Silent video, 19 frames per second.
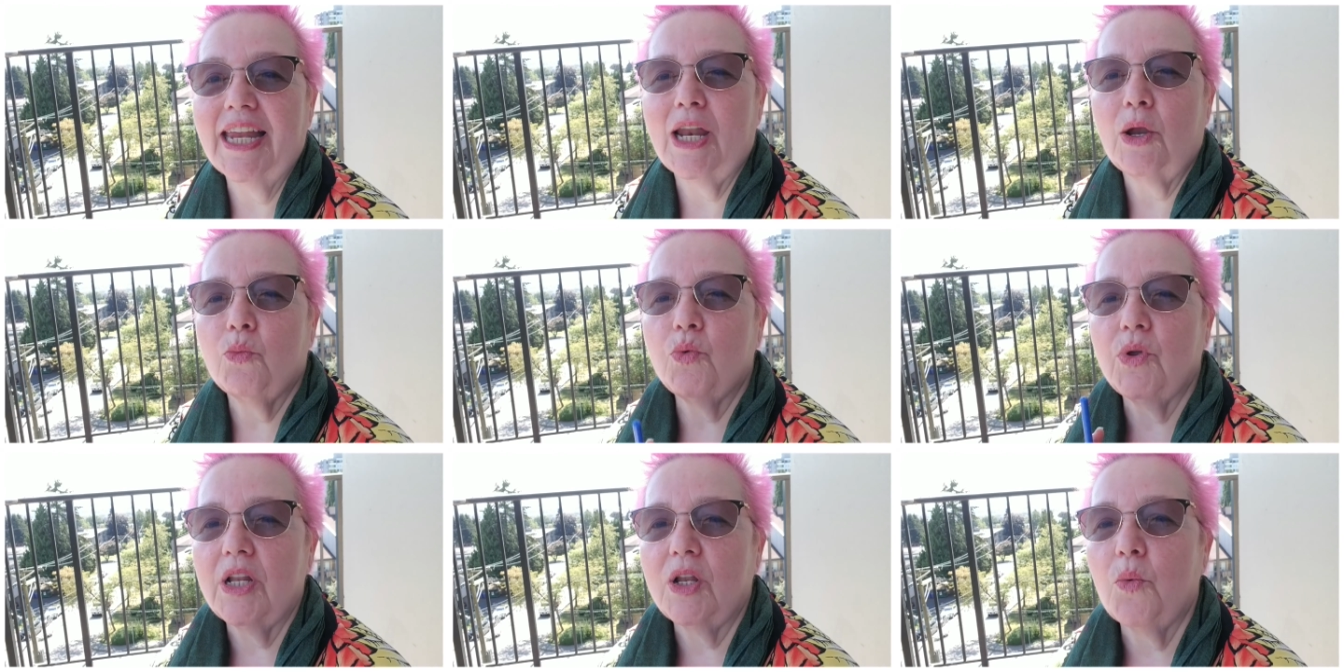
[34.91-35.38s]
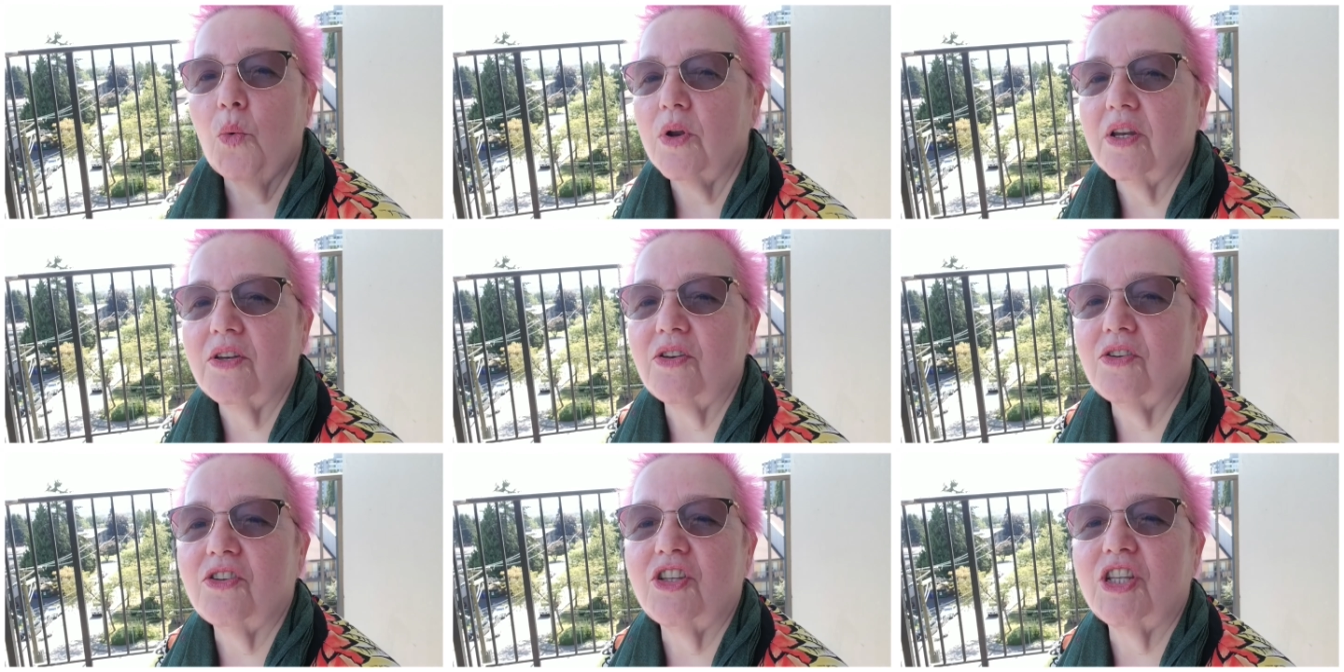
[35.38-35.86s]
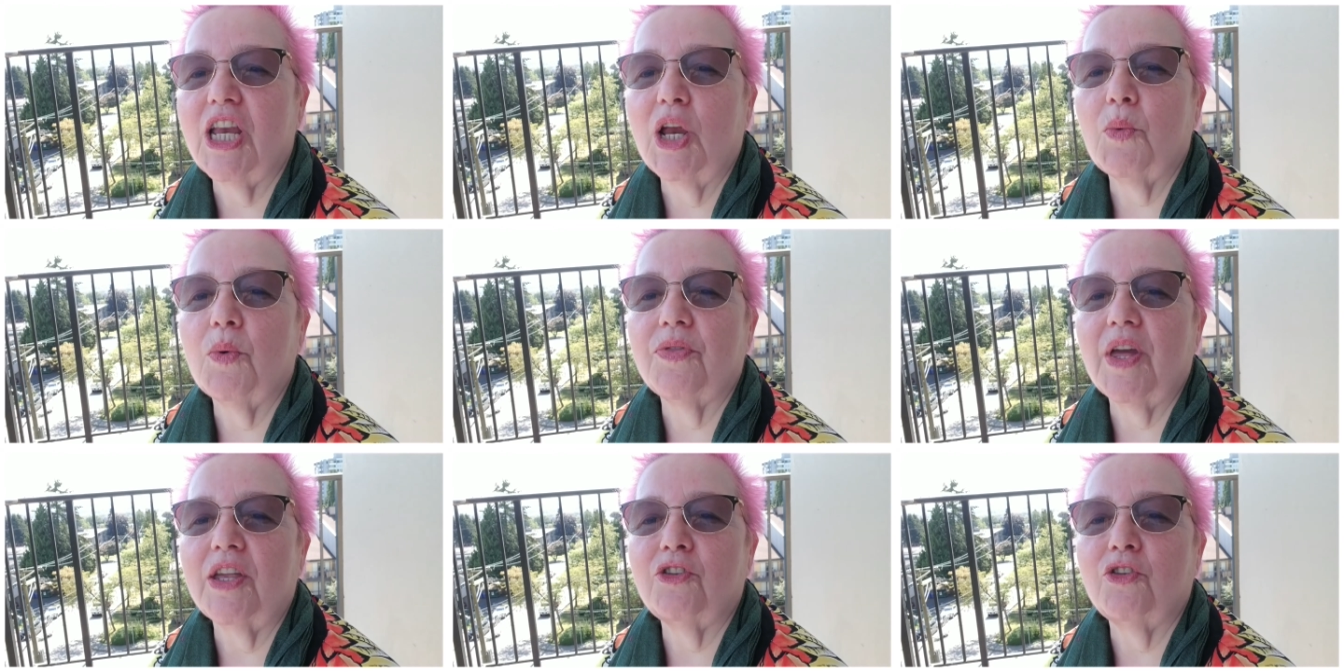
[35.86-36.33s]
And I really wanted to share
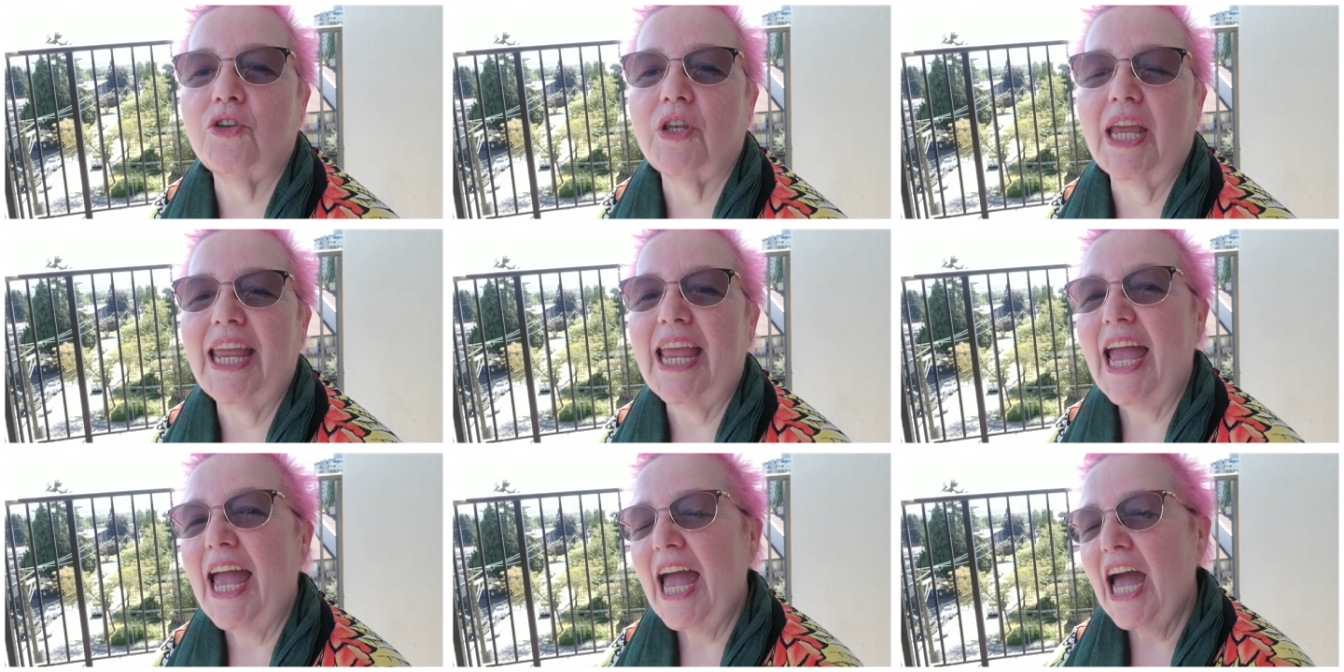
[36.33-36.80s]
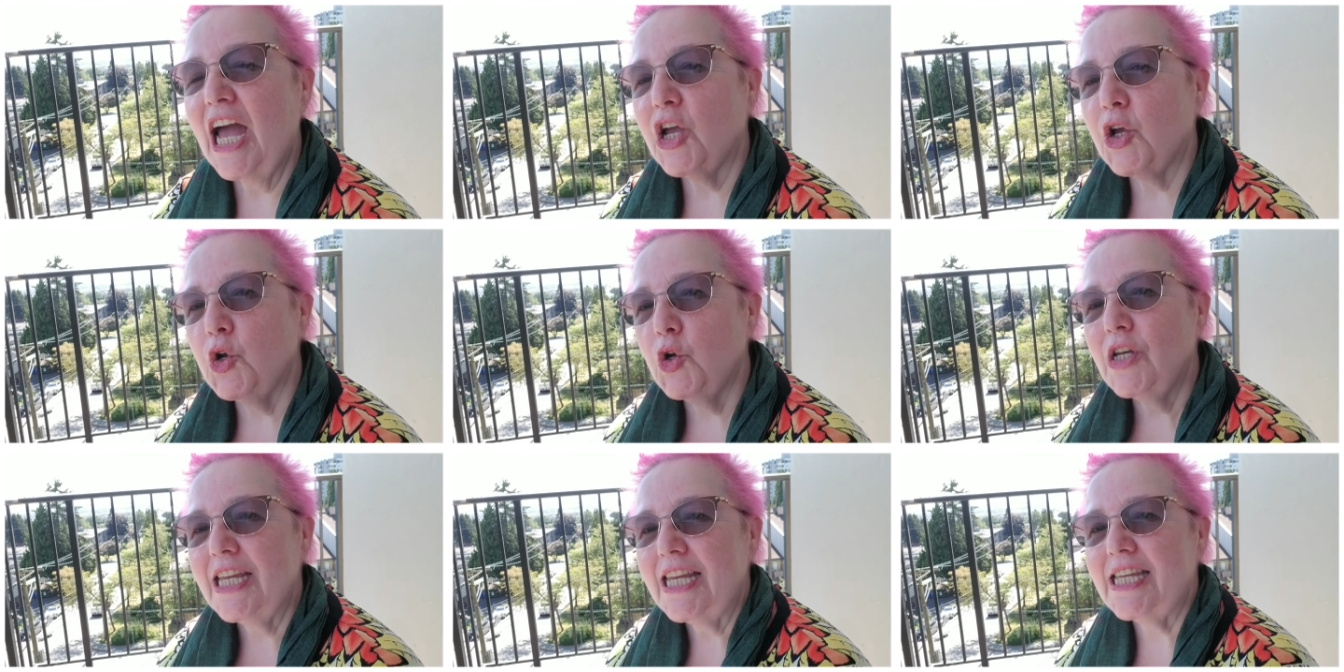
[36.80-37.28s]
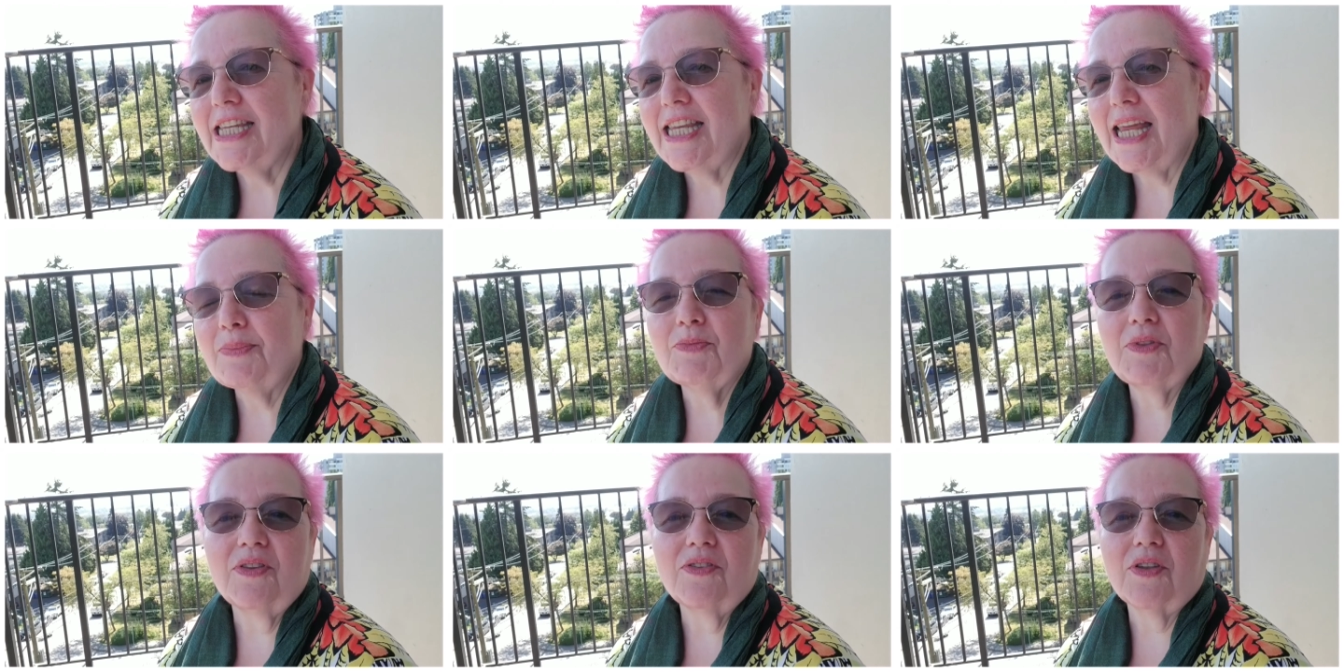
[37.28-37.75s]
with that today a good
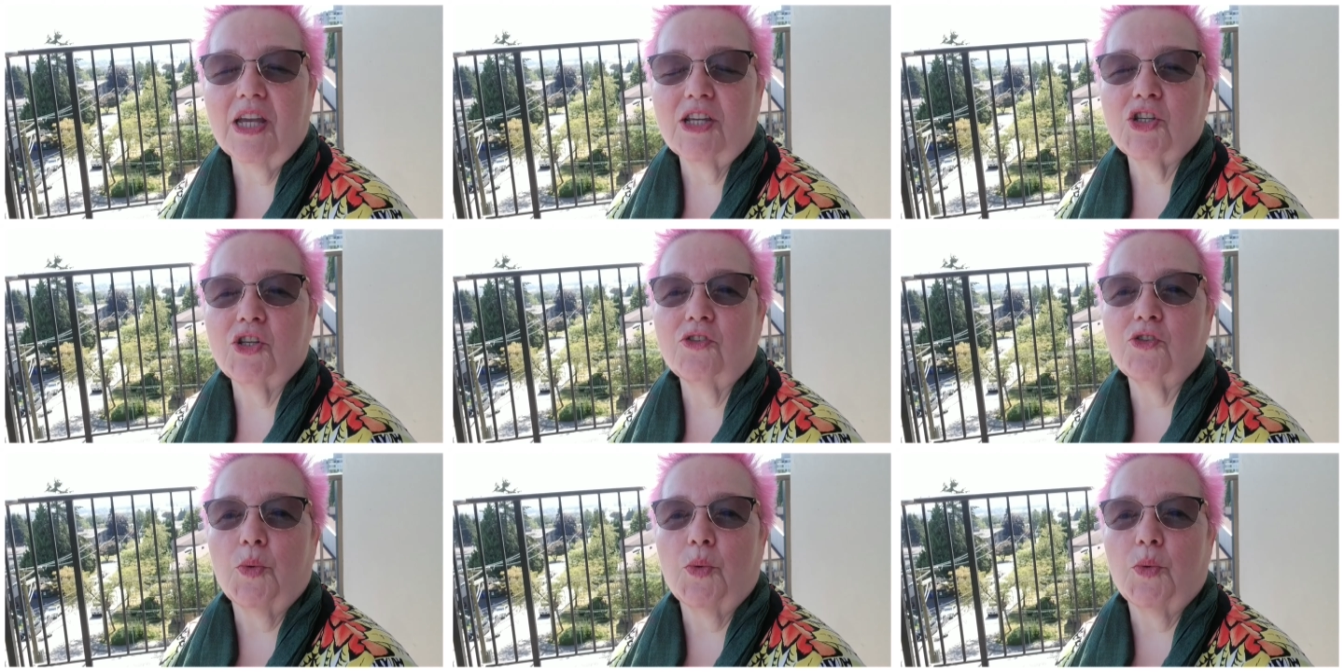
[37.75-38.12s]
in-depth discussion.